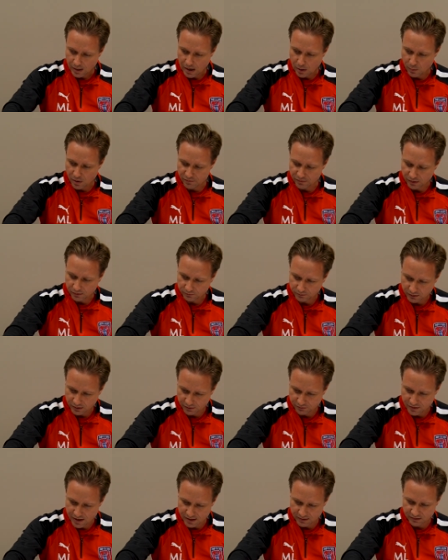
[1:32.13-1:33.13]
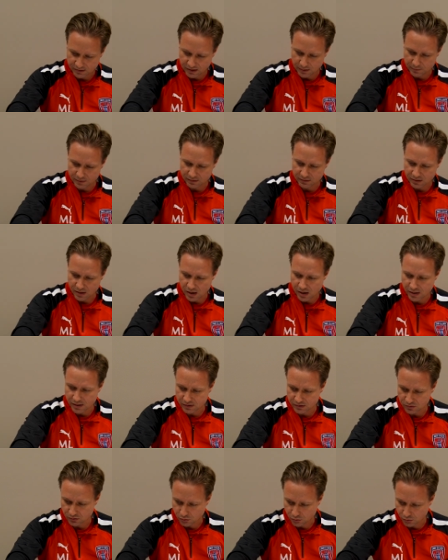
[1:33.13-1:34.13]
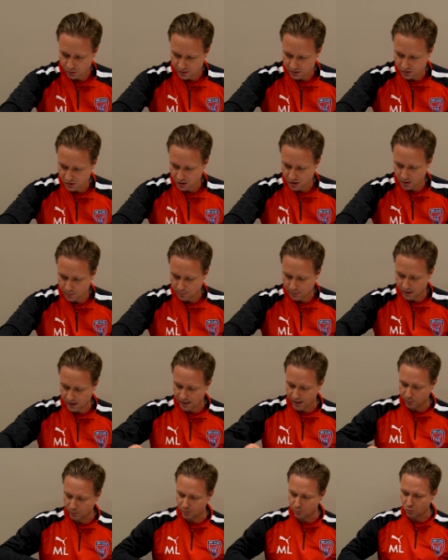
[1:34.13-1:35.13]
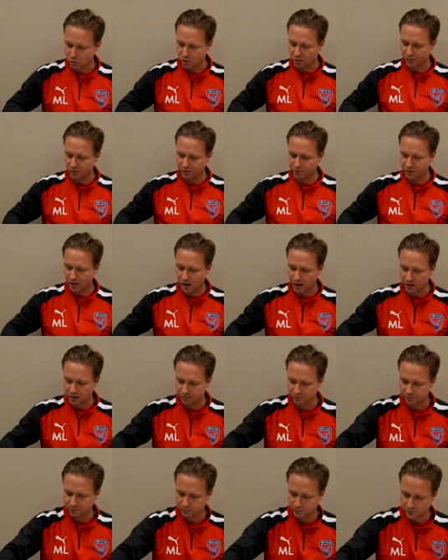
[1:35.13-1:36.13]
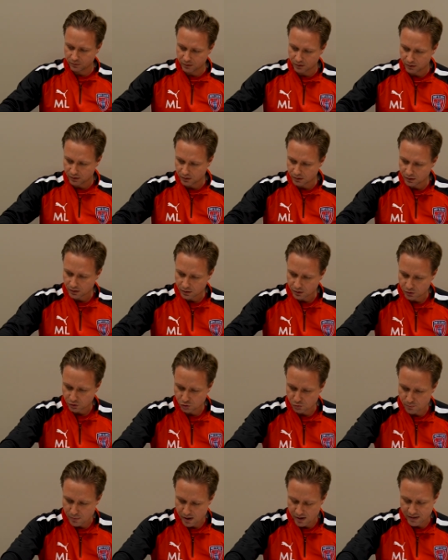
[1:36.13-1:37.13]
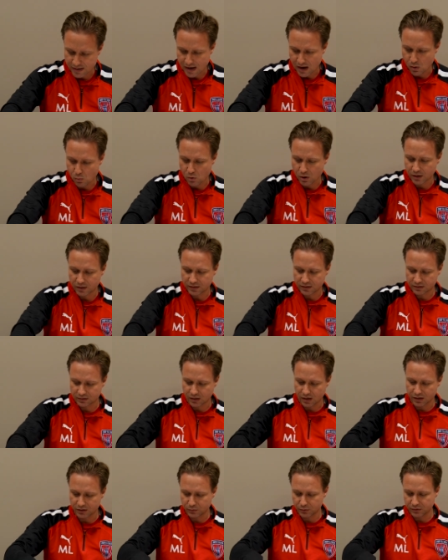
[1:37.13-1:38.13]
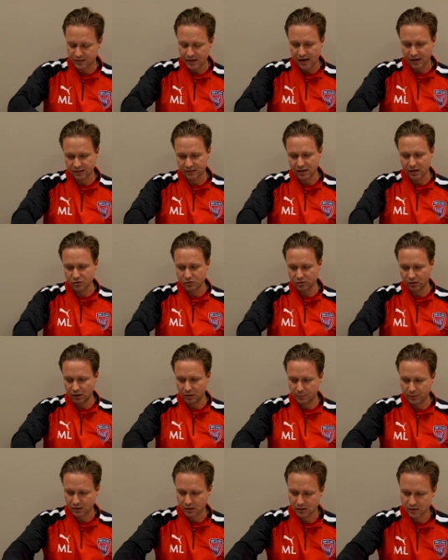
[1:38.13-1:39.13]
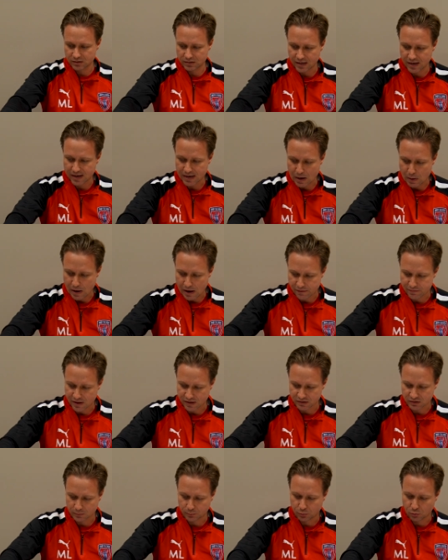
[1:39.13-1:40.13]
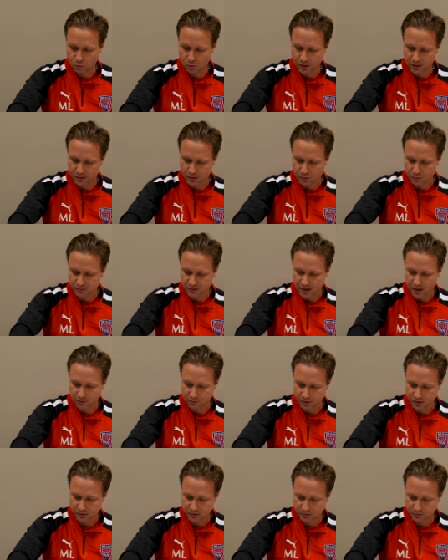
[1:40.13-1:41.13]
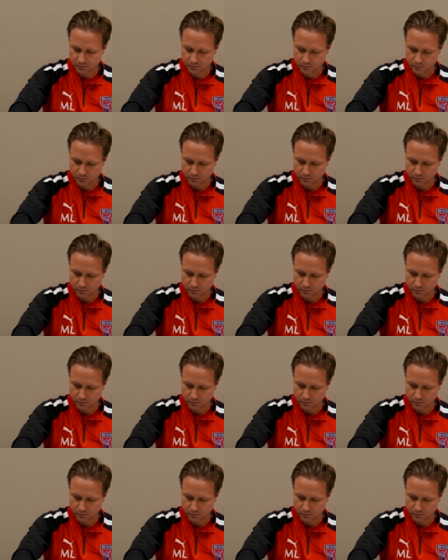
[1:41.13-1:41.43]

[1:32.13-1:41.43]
However, if that team decides or is good at playing with more of a five, you might now want to decide to attack centrally because they now have that support in those areas.